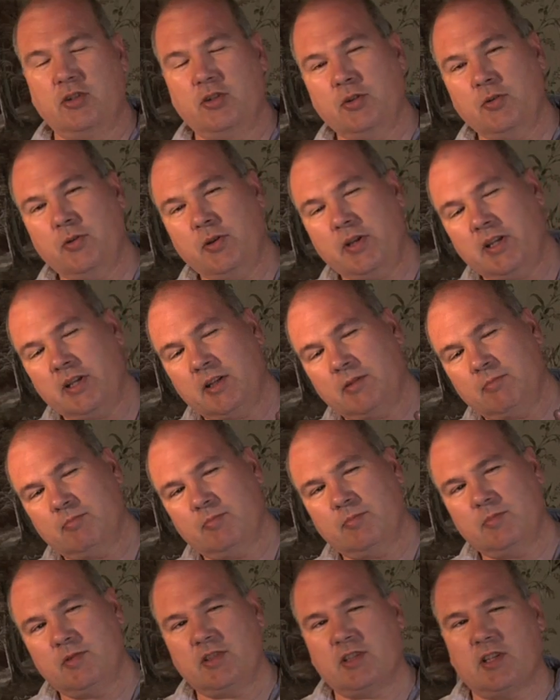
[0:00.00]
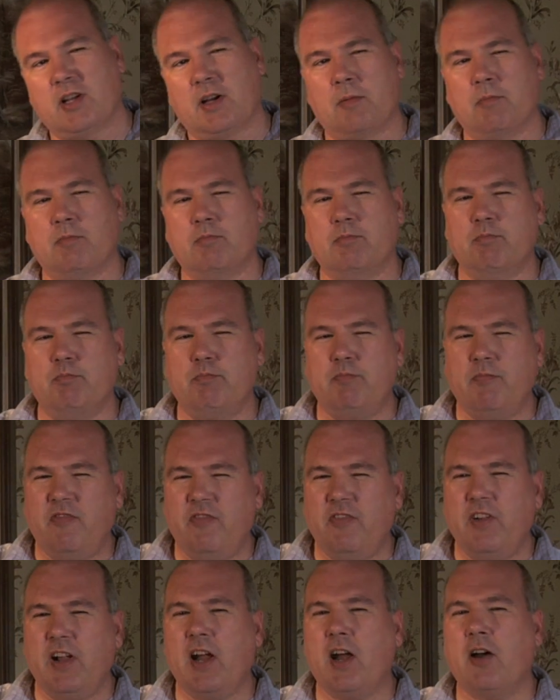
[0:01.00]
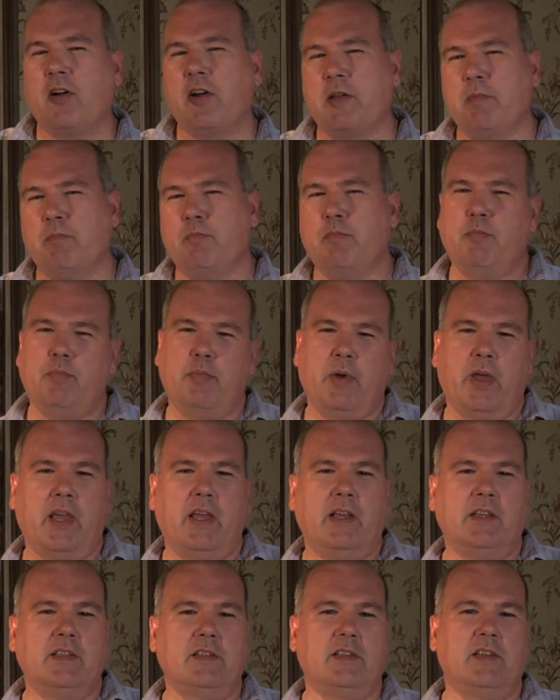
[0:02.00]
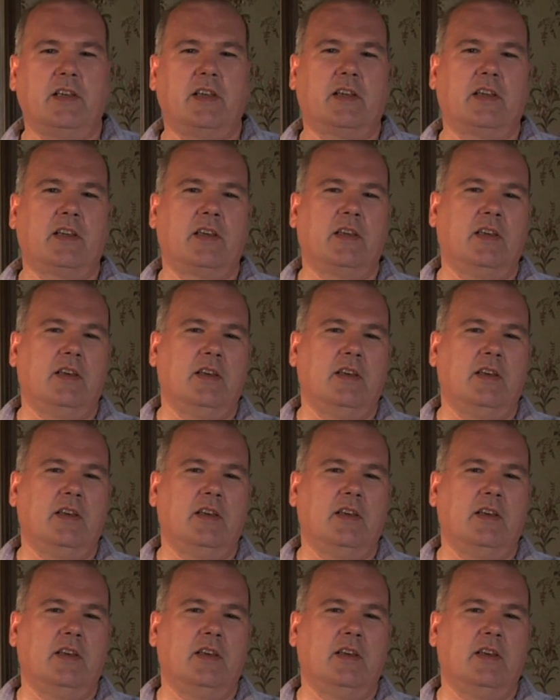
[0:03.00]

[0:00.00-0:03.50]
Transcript: doing some very basic,